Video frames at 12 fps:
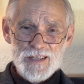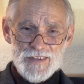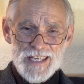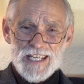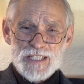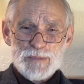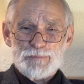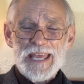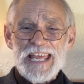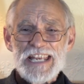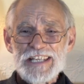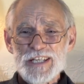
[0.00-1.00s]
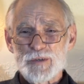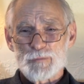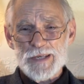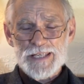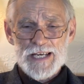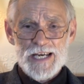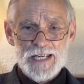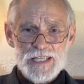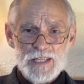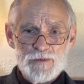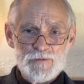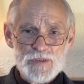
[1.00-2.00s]
They're dependent. We
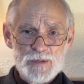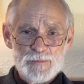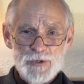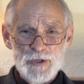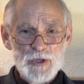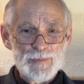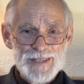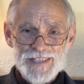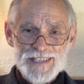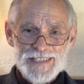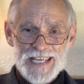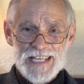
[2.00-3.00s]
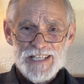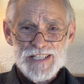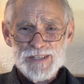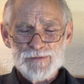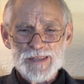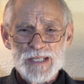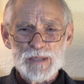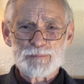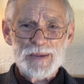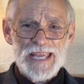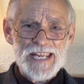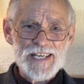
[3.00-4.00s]
can't give them human status if they're
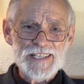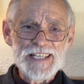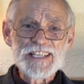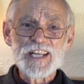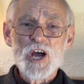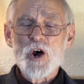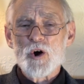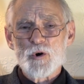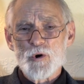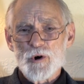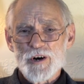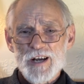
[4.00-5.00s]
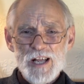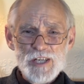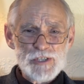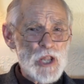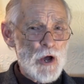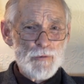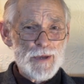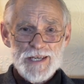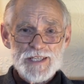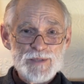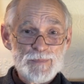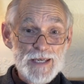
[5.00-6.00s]
dependent or low
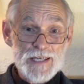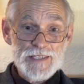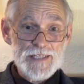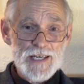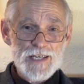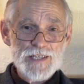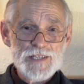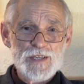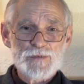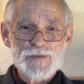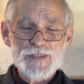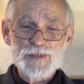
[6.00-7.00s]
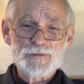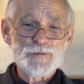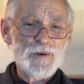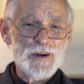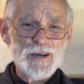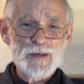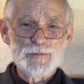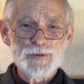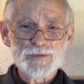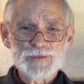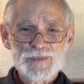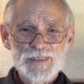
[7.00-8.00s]
expectation of
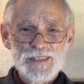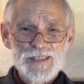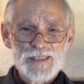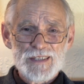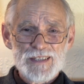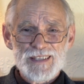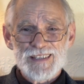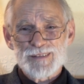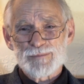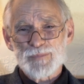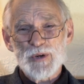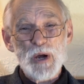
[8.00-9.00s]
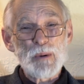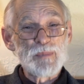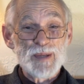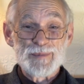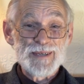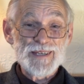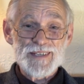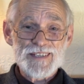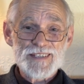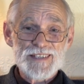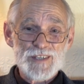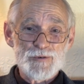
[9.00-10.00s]
survival. Problem
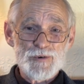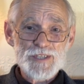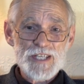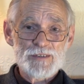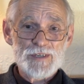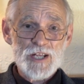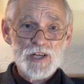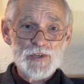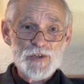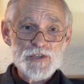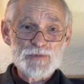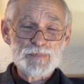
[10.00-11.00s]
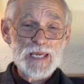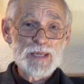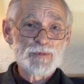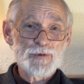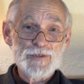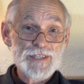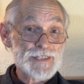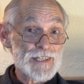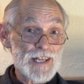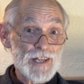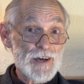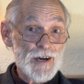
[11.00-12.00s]
is, it also includes people
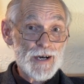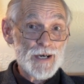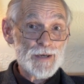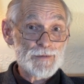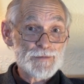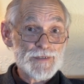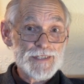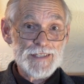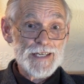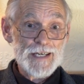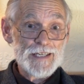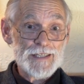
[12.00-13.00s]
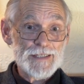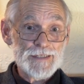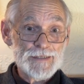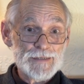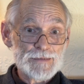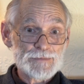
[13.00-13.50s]
still alive today.